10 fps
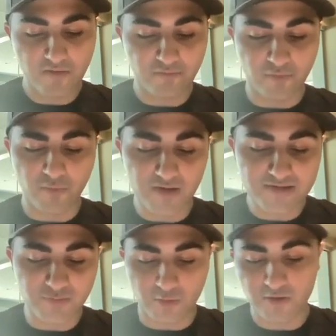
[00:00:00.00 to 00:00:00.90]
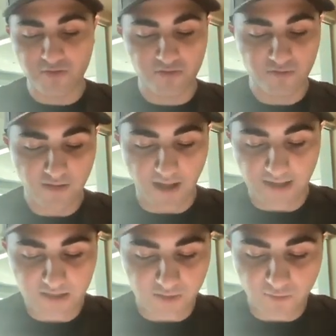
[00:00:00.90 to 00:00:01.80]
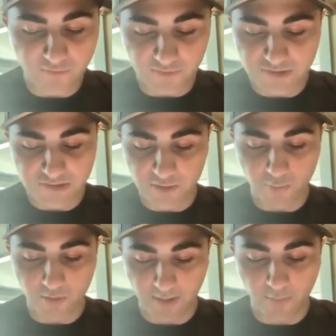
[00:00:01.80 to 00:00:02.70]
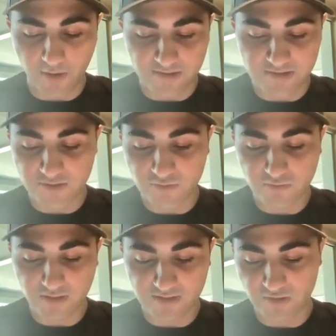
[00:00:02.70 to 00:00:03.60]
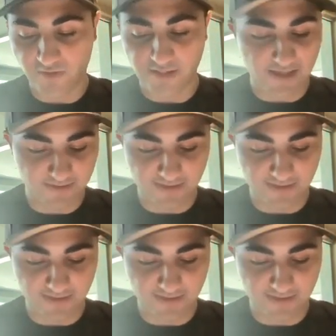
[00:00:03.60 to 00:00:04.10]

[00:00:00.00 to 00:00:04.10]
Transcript: For what it's worth, I didn't know for sure what I wanted to do until the last